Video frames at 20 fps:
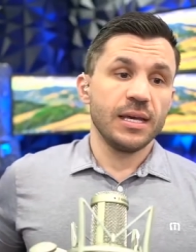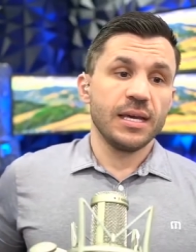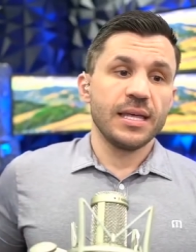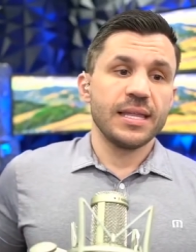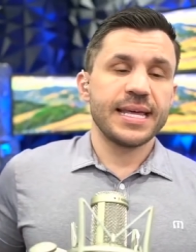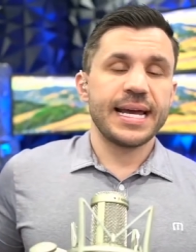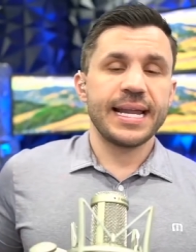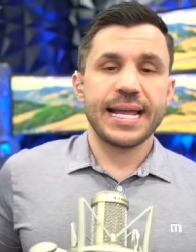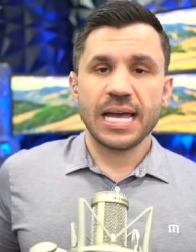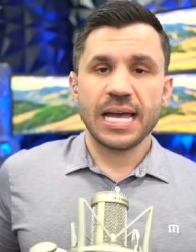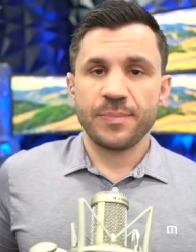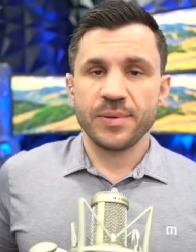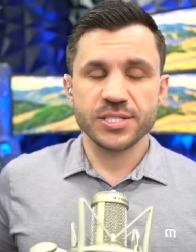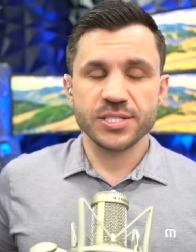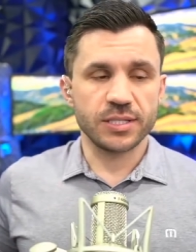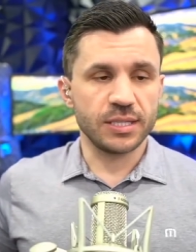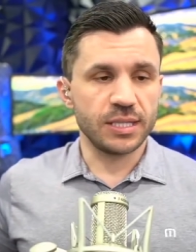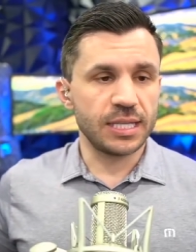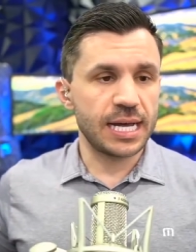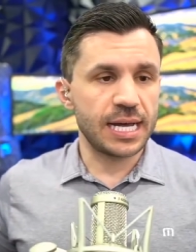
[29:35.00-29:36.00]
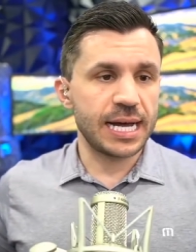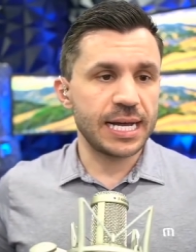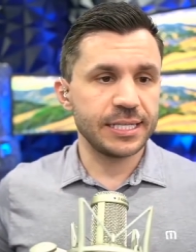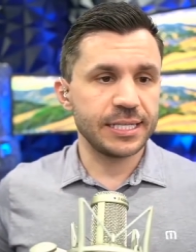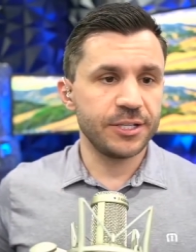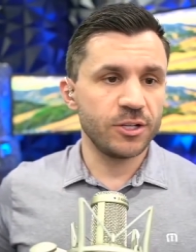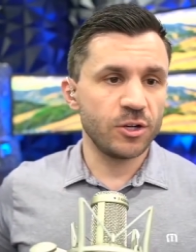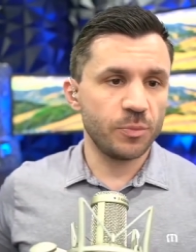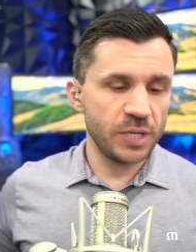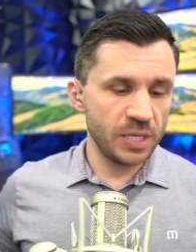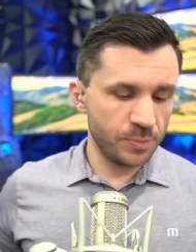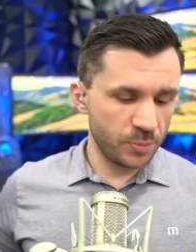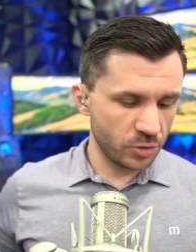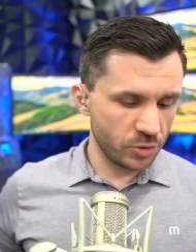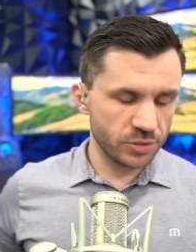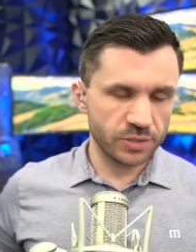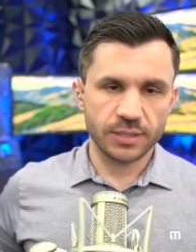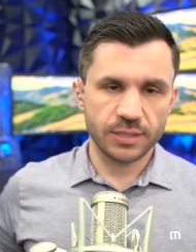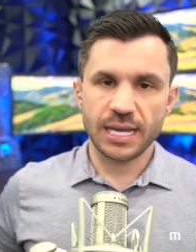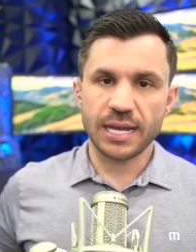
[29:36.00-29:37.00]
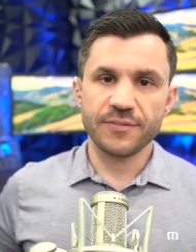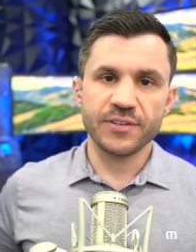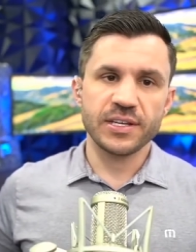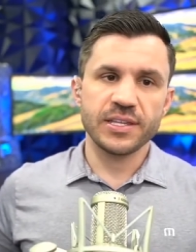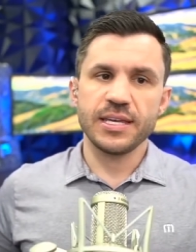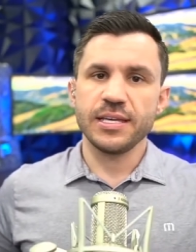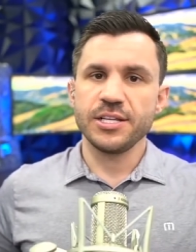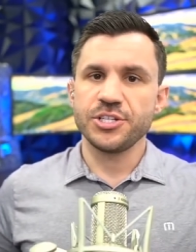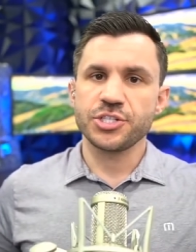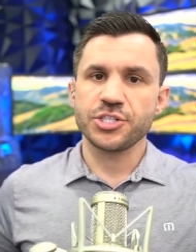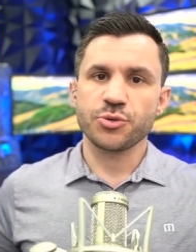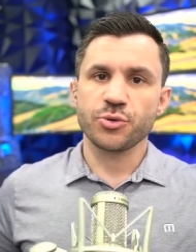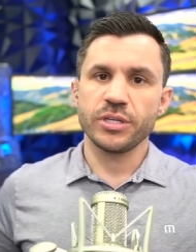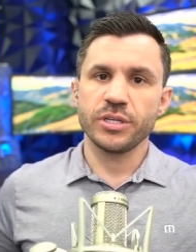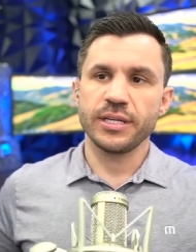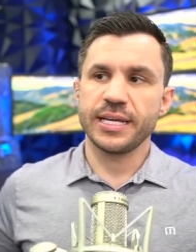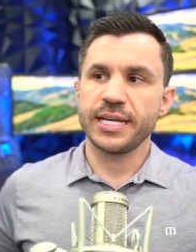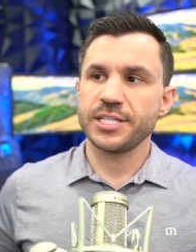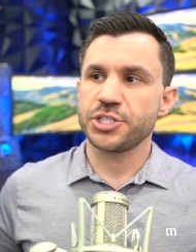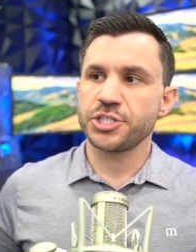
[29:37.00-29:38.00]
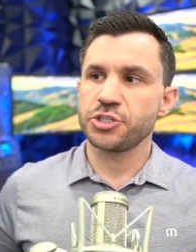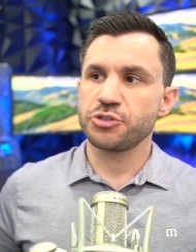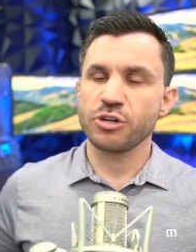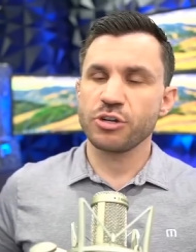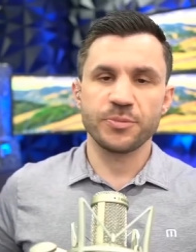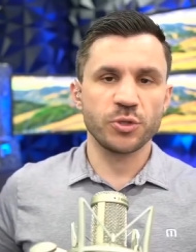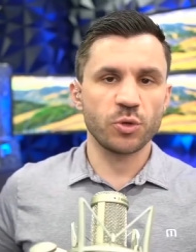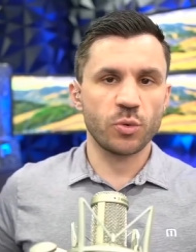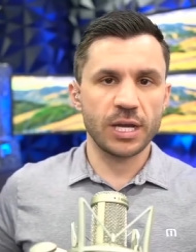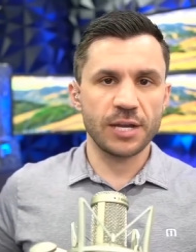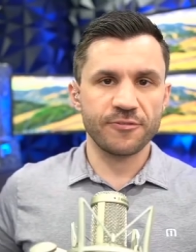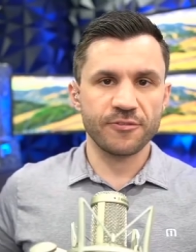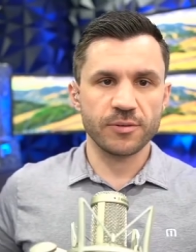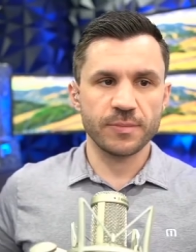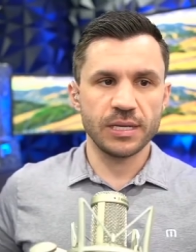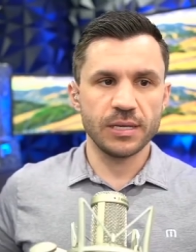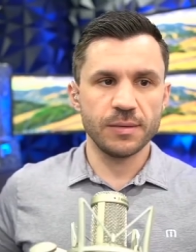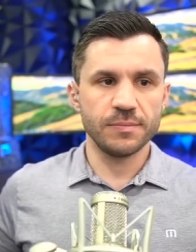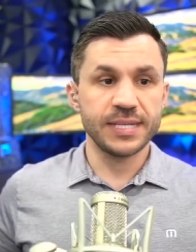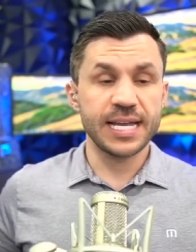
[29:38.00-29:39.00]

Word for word: That happens a lot. You know, people, everything just sort of gets stripped away from him.